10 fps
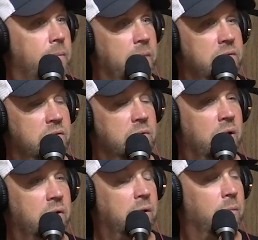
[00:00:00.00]
This is
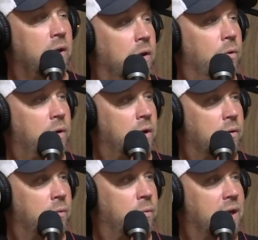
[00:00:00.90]
about him. We
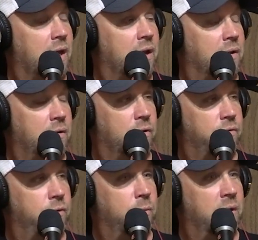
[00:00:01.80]
know that we got to,
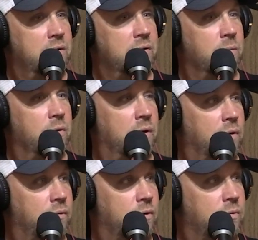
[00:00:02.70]
film X number of
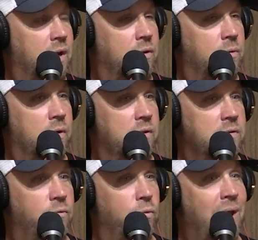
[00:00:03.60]
interviews. We got to do all
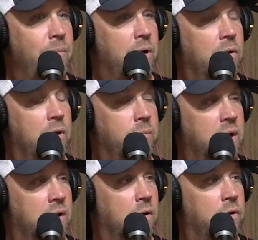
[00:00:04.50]
this stuff. Wrap it all up,
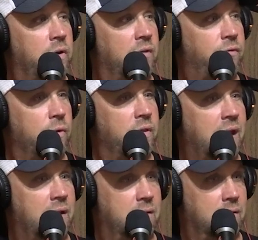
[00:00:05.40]
get it all done for
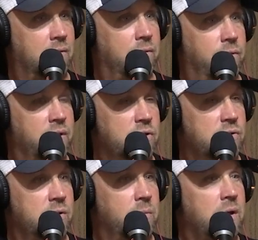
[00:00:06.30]
that
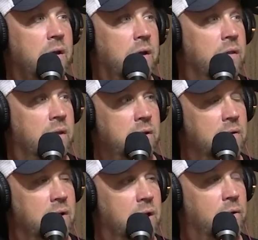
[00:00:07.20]
trip. Then you
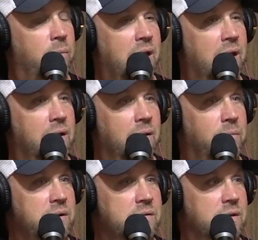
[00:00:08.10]
don't have to go back
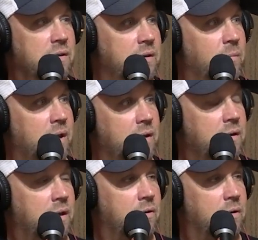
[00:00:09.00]
and piece anything back
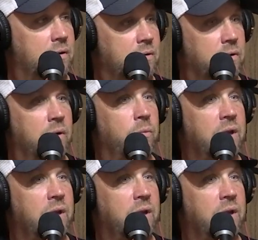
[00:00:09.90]
together. It's all done.